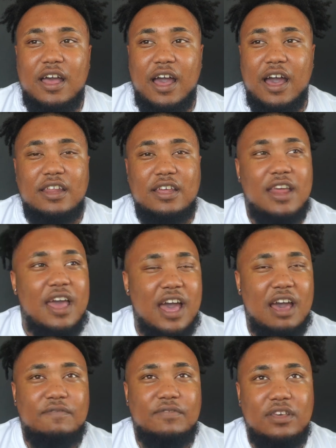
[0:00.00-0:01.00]
I didn't
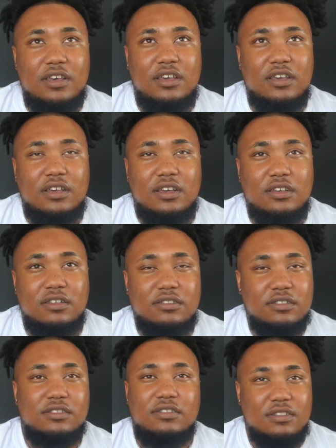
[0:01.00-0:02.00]
have
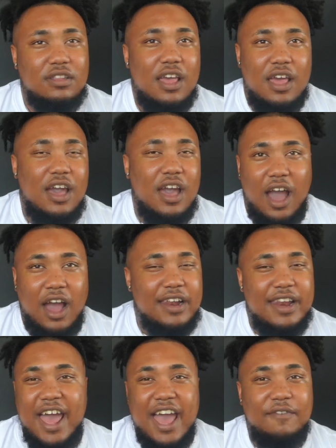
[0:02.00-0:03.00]

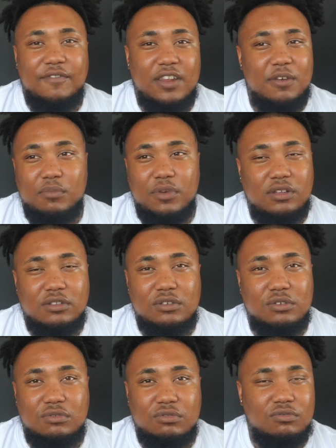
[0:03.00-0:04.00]
it in me
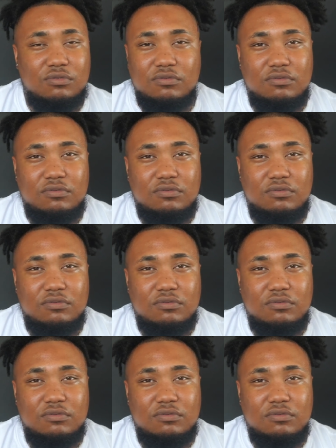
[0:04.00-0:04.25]
to